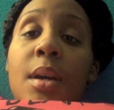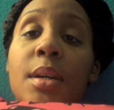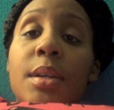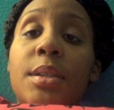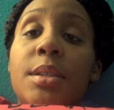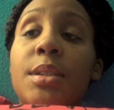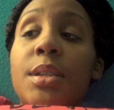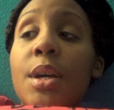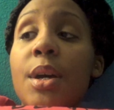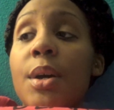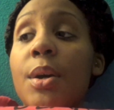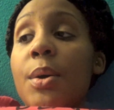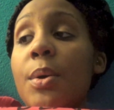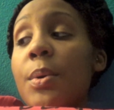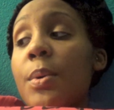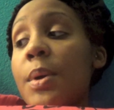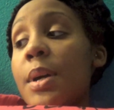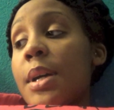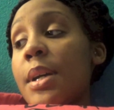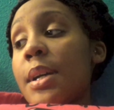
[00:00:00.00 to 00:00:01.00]

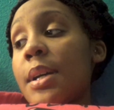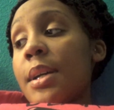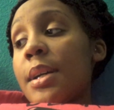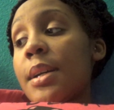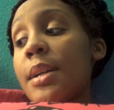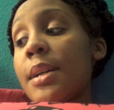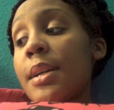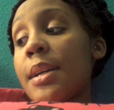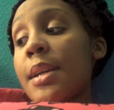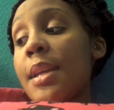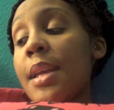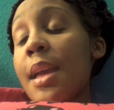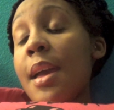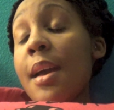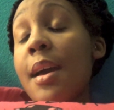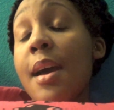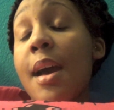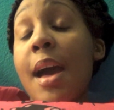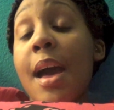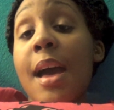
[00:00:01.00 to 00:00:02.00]
So
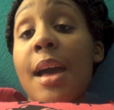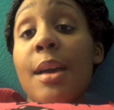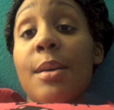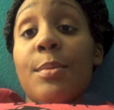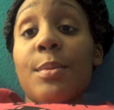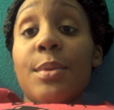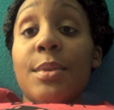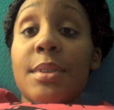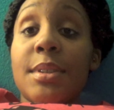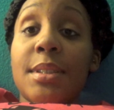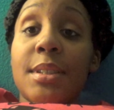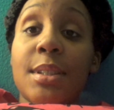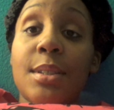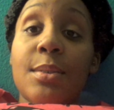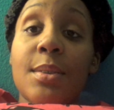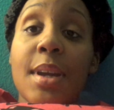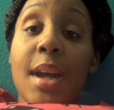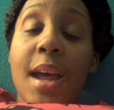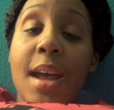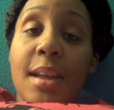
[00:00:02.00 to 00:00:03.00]
yeah, I will see
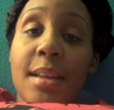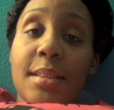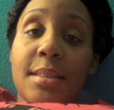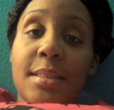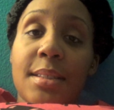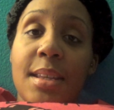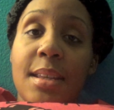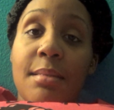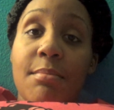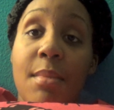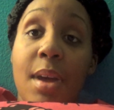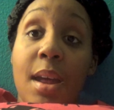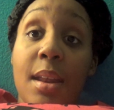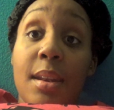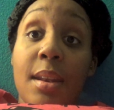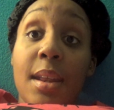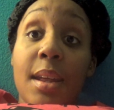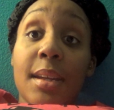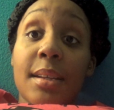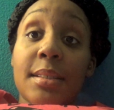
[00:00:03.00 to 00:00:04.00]
you guys in my
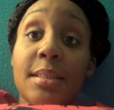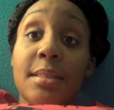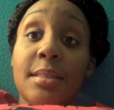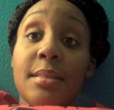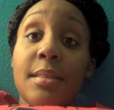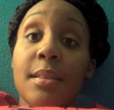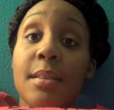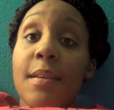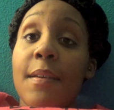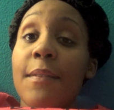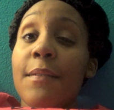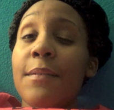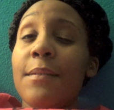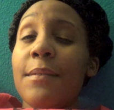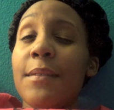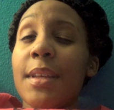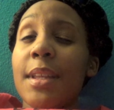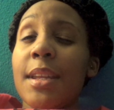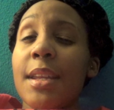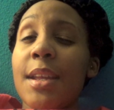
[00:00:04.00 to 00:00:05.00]
next
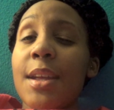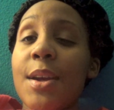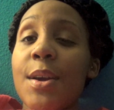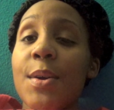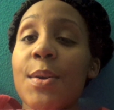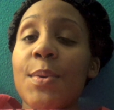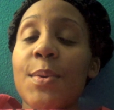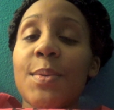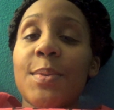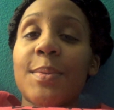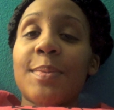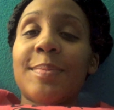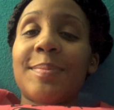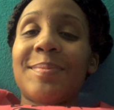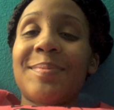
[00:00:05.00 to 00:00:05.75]
video.